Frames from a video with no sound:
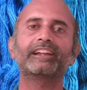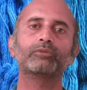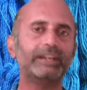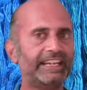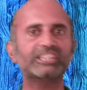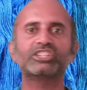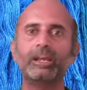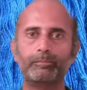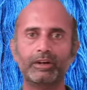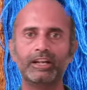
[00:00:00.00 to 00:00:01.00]
We need
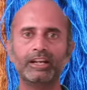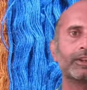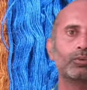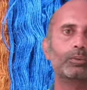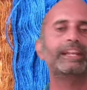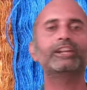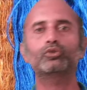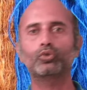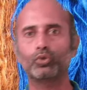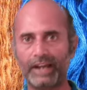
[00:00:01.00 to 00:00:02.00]
sheep. We need
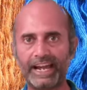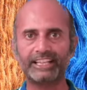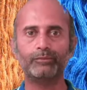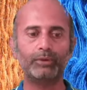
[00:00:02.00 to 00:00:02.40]
to rear them,